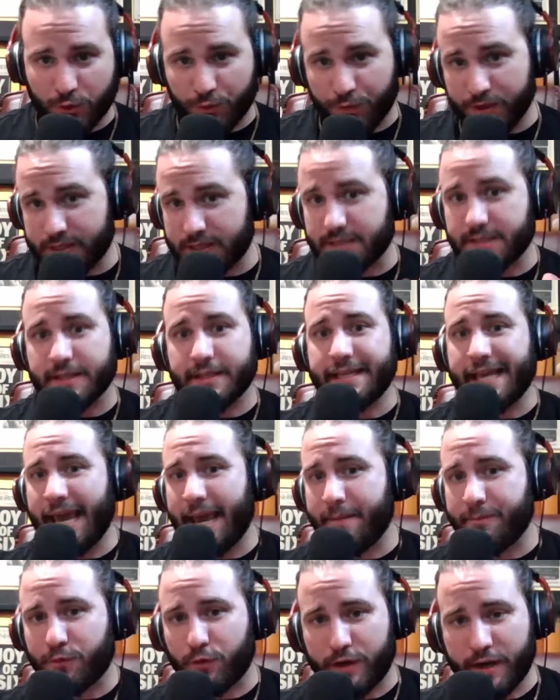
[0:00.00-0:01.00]
So this is a
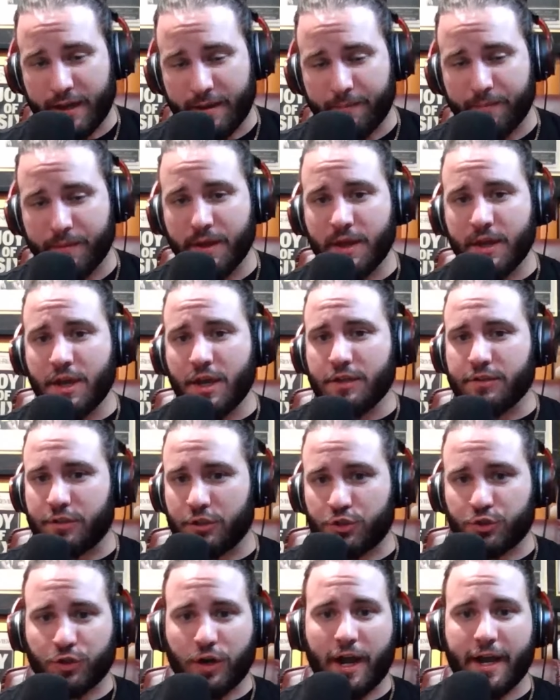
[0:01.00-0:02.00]
game for him
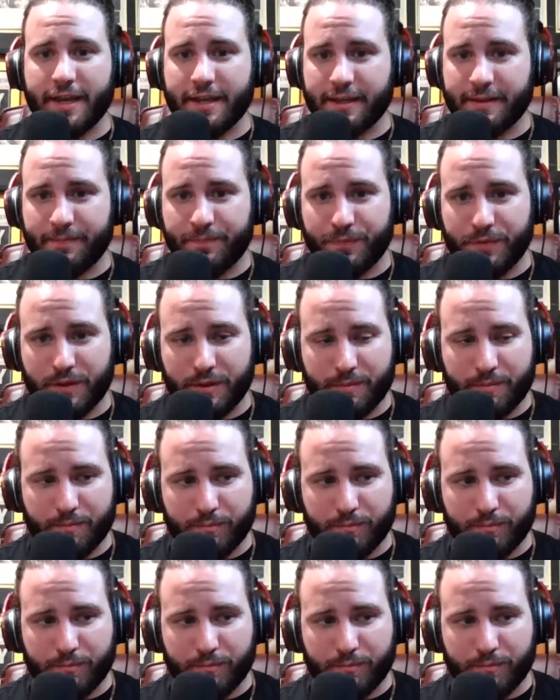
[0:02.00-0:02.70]
to try and